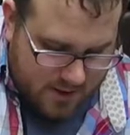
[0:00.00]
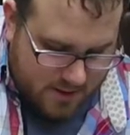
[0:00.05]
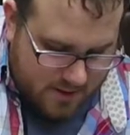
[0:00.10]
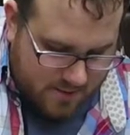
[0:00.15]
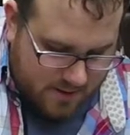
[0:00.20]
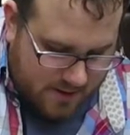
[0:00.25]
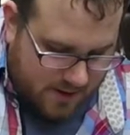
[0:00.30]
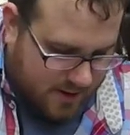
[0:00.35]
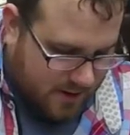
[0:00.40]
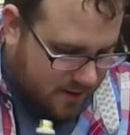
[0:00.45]

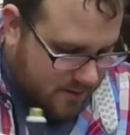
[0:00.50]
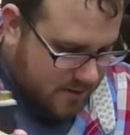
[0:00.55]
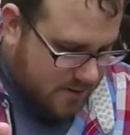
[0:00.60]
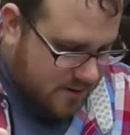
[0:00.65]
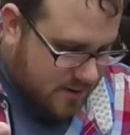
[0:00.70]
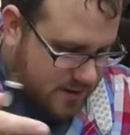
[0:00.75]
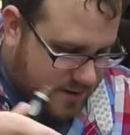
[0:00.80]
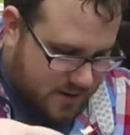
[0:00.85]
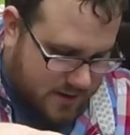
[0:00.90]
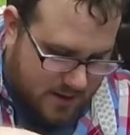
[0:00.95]
HDMI out
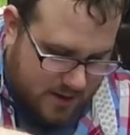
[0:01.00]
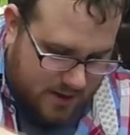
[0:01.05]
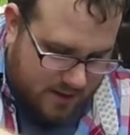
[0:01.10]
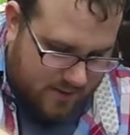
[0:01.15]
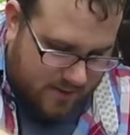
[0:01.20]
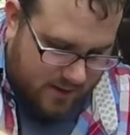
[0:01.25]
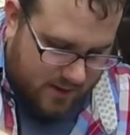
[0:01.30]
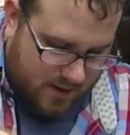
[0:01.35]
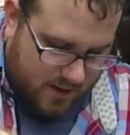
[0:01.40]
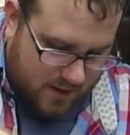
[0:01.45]
to
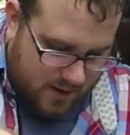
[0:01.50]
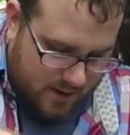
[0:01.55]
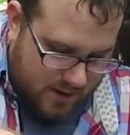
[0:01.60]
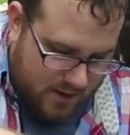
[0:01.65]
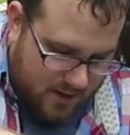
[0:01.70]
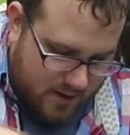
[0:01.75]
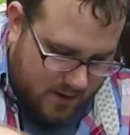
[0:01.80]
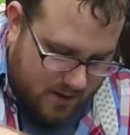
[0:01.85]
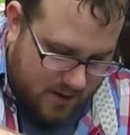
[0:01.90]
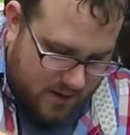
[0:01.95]
TV.
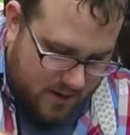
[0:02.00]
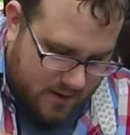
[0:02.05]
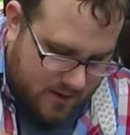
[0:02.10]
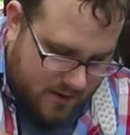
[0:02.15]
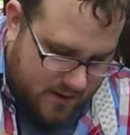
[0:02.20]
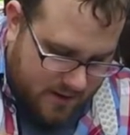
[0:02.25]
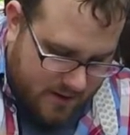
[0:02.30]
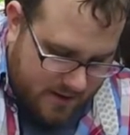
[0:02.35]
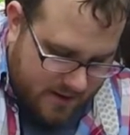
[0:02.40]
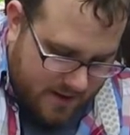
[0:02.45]

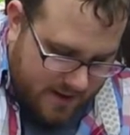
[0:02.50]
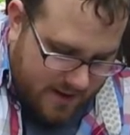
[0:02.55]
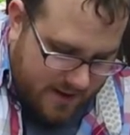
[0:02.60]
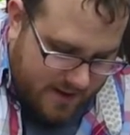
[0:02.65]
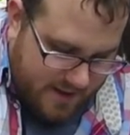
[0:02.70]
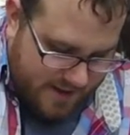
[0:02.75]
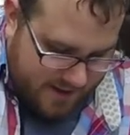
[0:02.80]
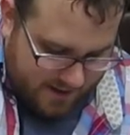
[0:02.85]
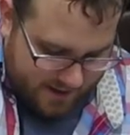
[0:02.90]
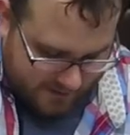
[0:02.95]

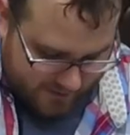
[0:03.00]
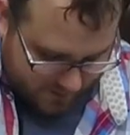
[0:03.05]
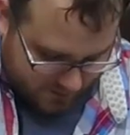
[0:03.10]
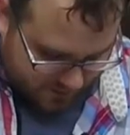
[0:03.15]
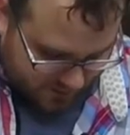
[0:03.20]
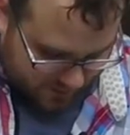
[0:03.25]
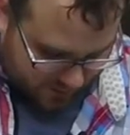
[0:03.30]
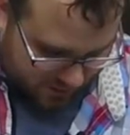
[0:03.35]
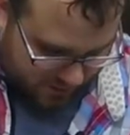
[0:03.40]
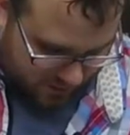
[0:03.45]
And we're
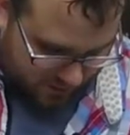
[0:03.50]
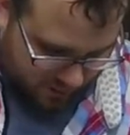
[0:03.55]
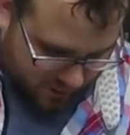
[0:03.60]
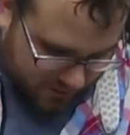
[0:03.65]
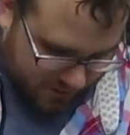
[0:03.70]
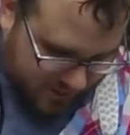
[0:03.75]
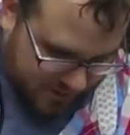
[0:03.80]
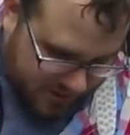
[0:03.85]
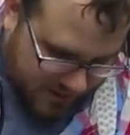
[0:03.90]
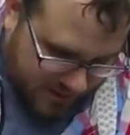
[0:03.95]
going to hope